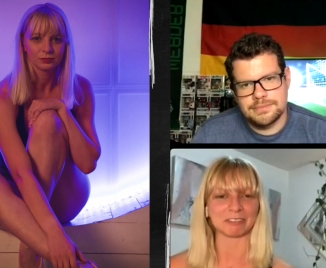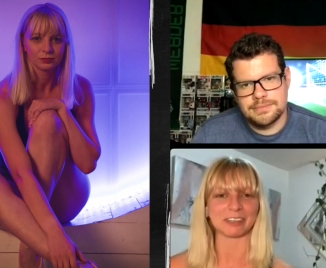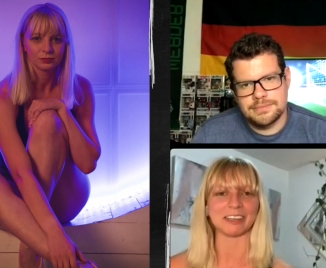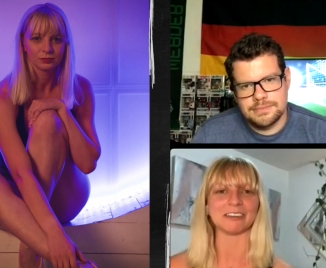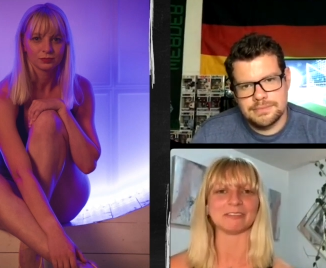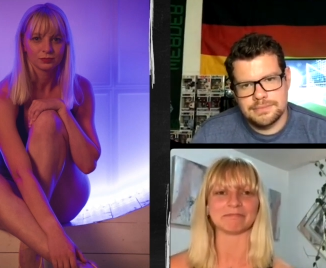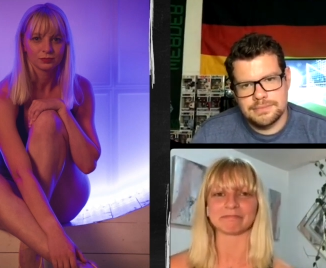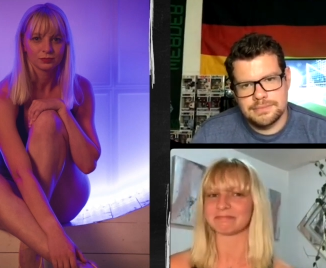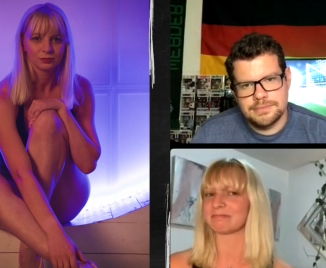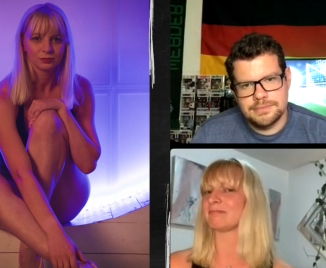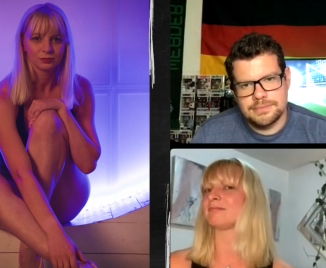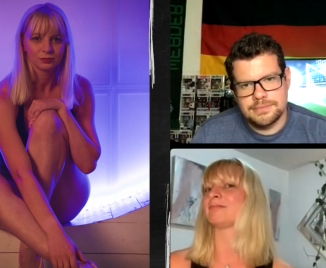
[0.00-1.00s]
Speaker 1: even
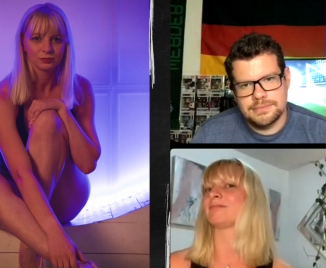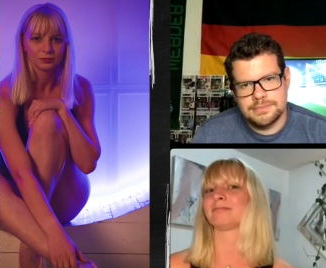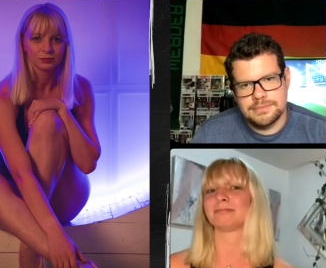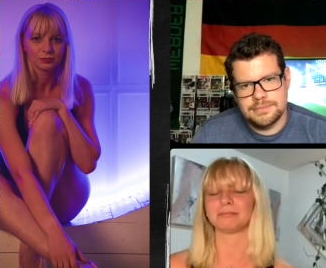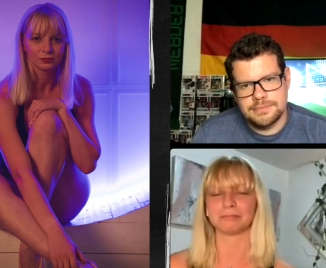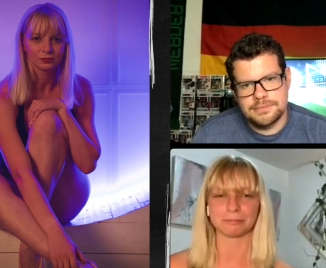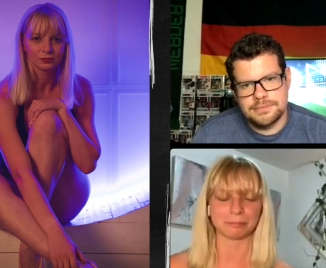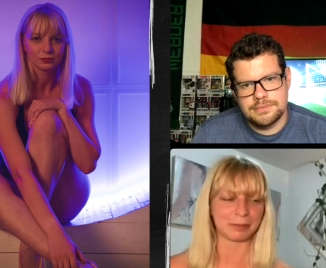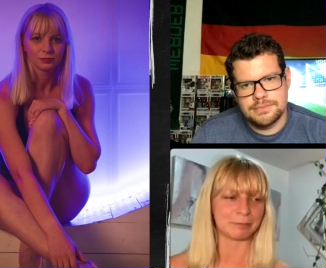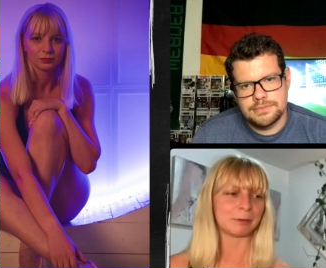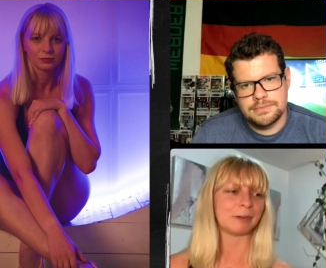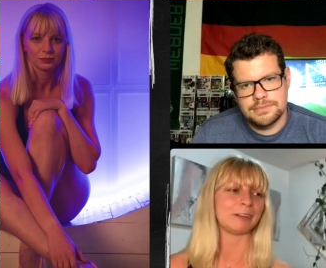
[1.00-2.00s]
when
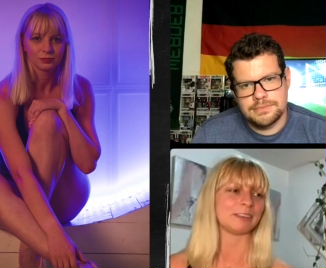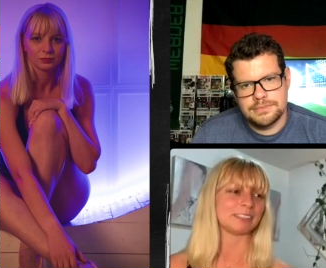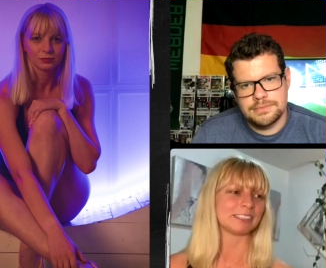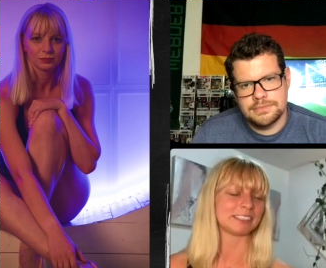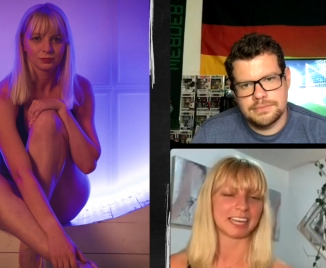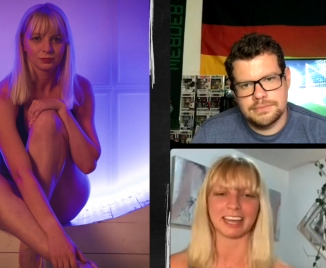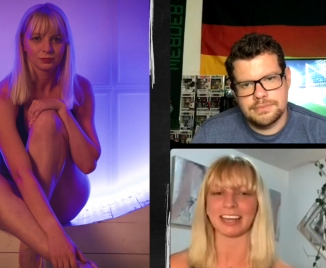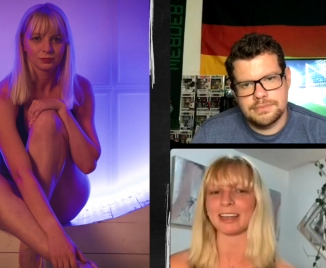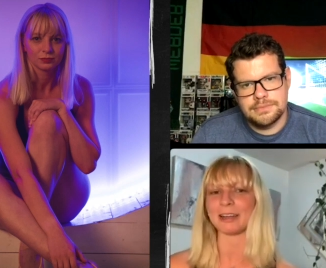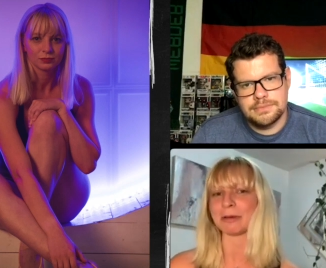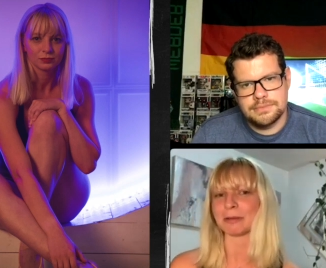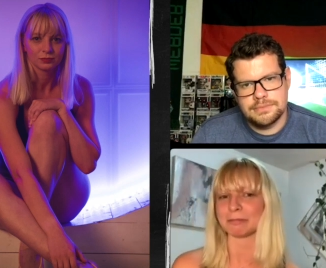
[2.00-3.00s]
people,
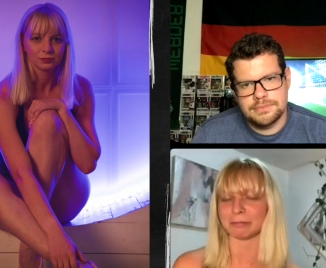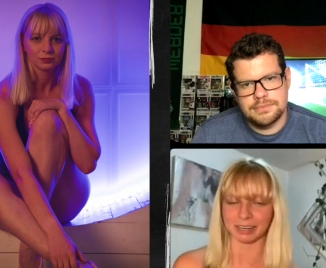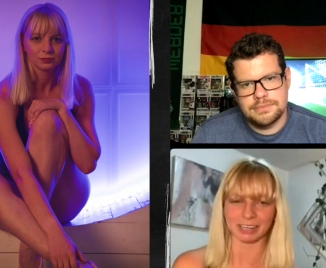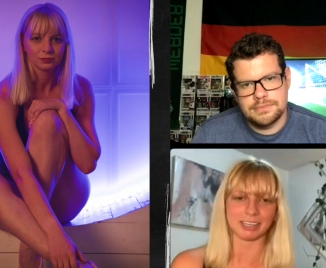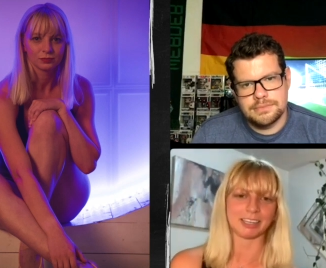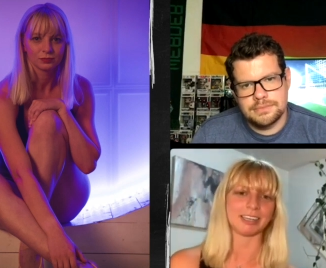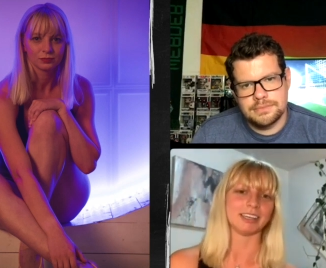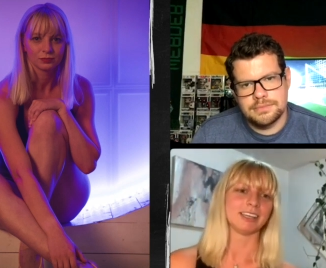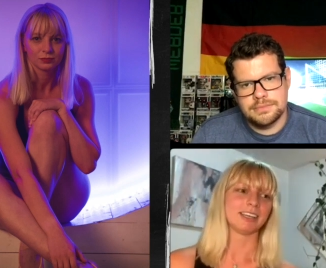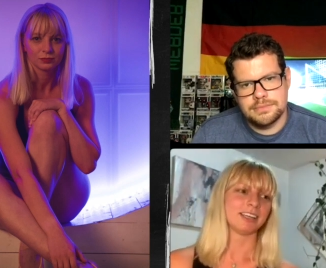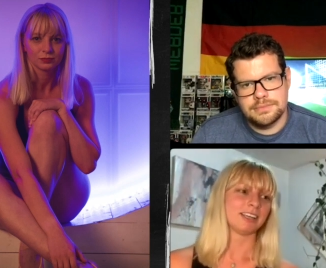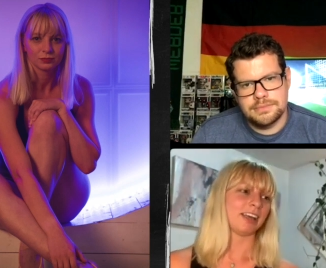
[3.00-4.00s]
time,
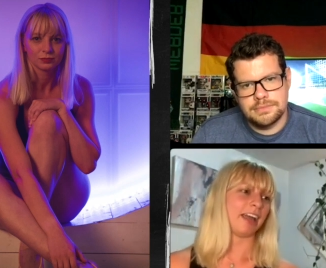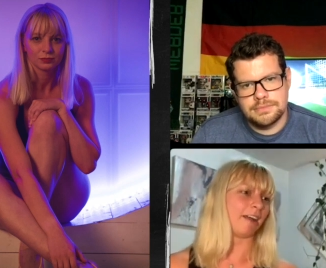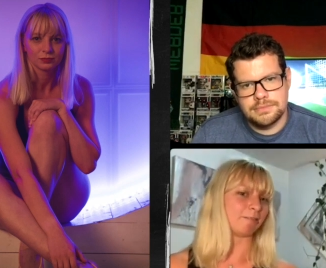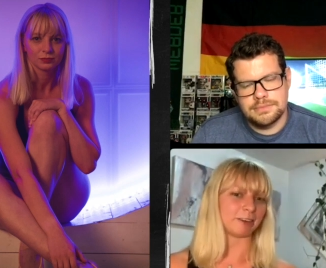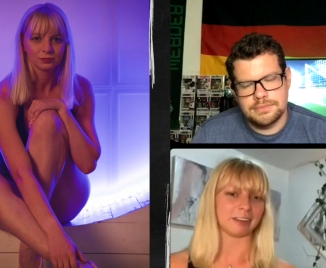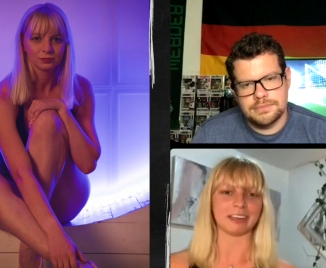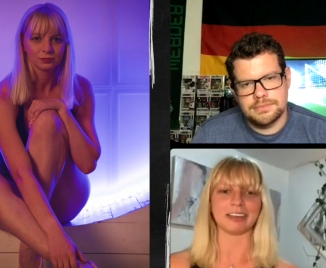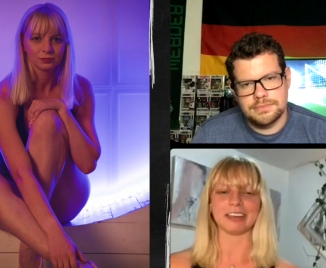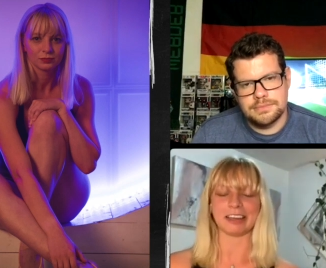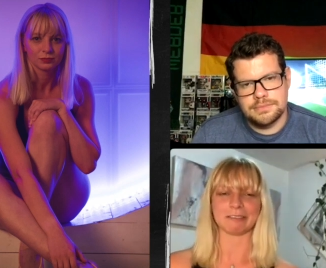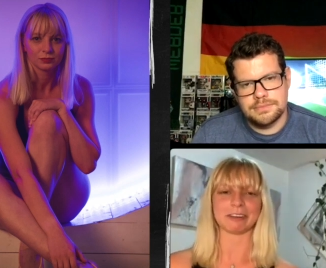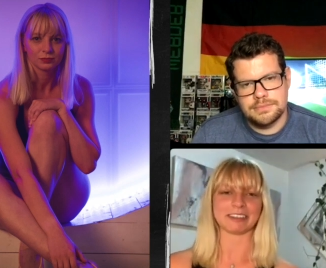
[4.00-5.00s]
money,
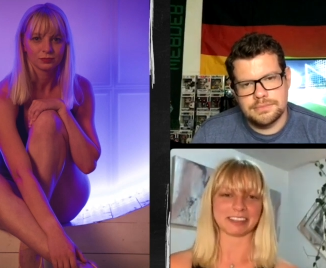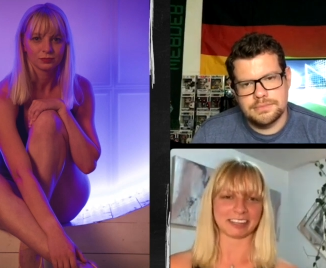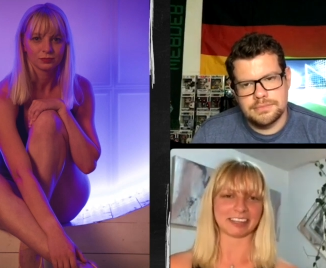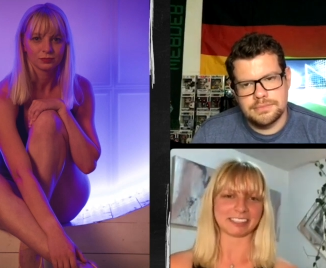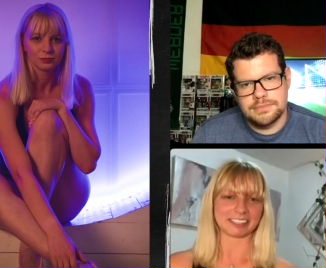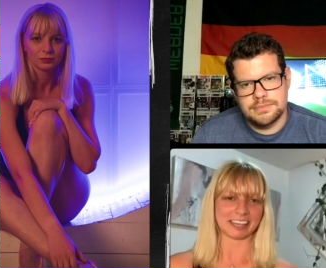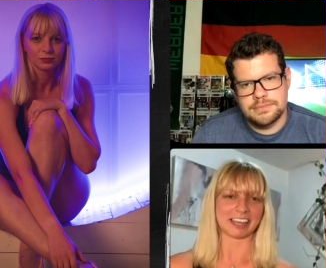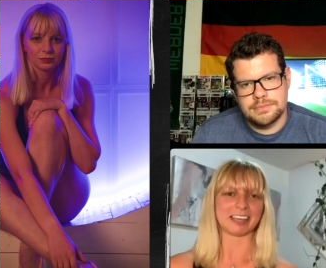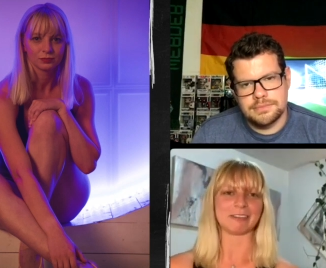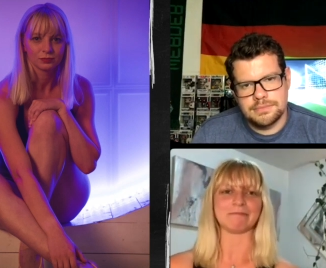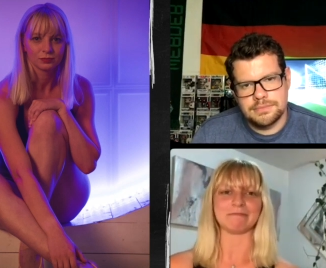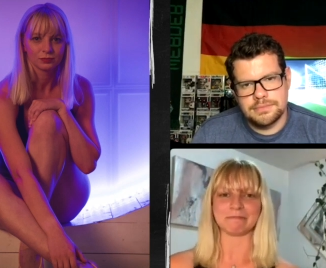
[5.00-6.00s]
everything has
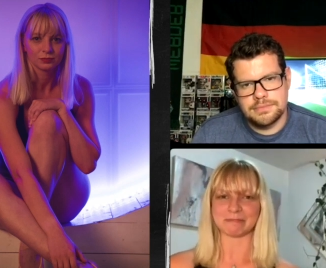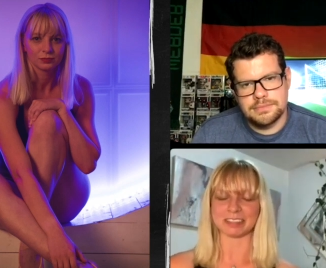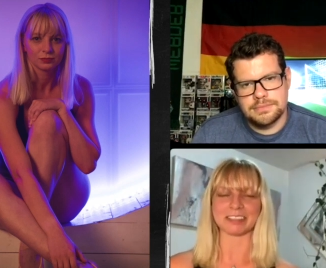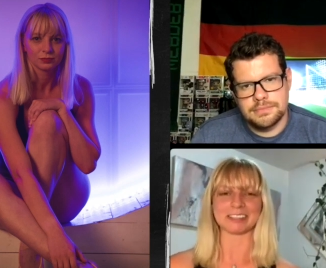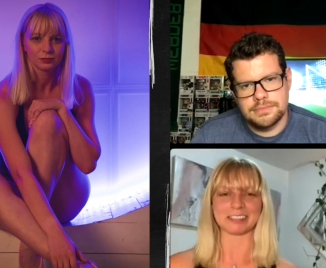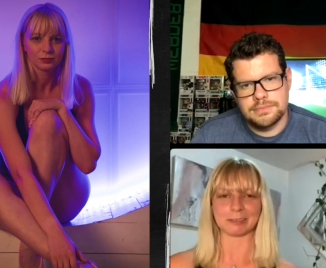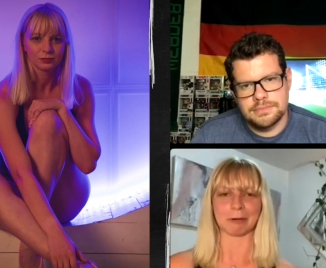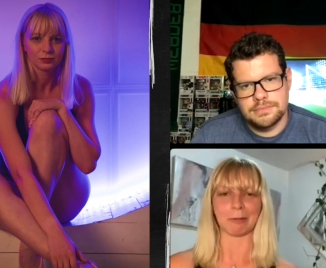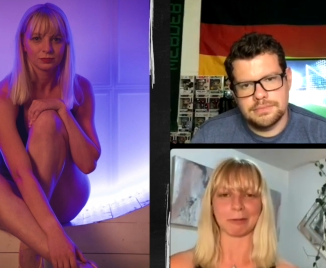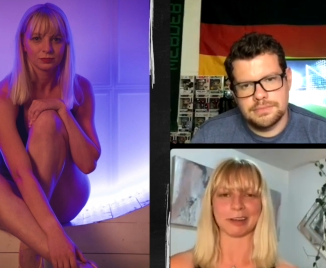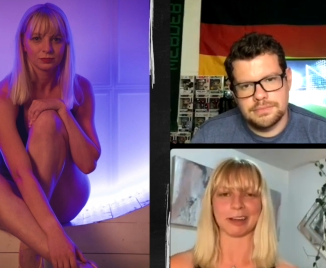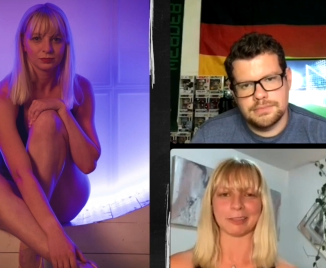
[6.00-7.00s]
said that
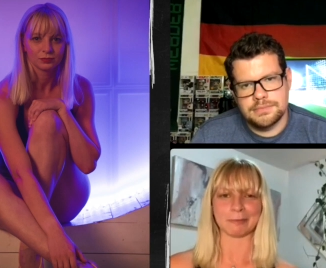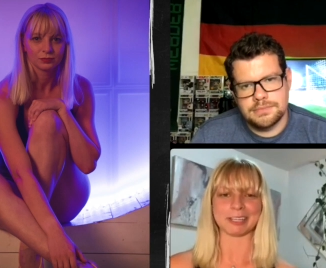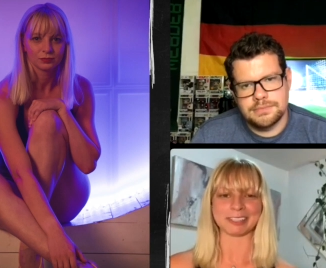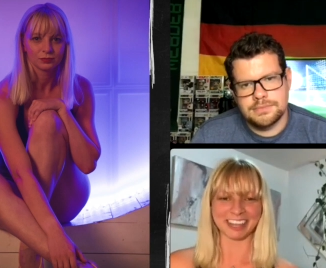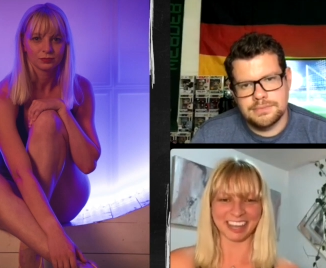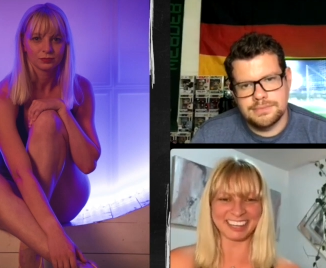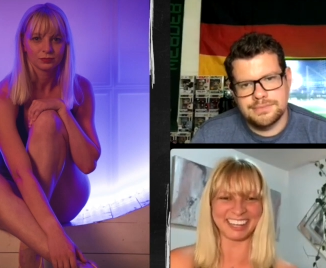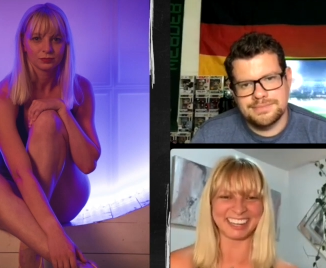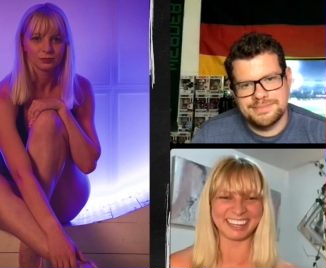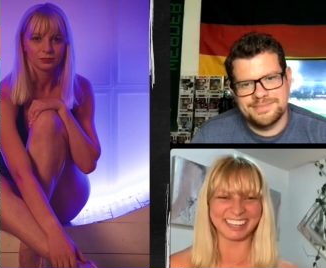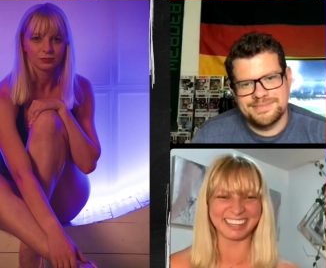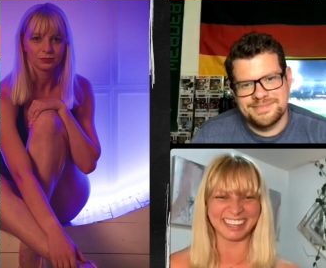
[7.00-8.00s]
this is probably not the best
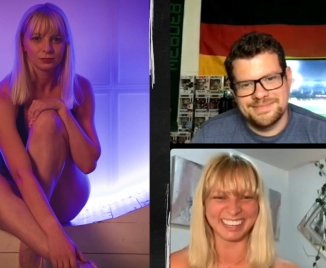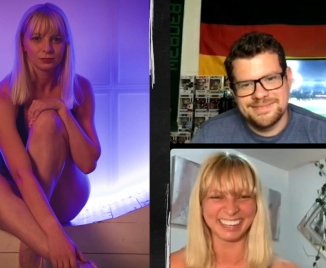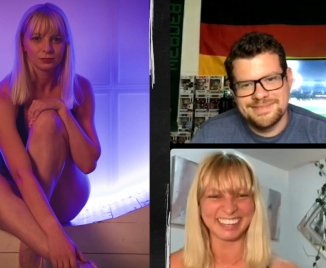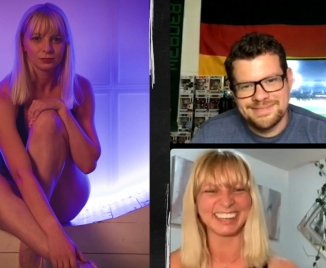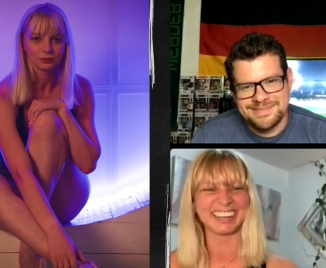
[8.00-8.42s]
idea.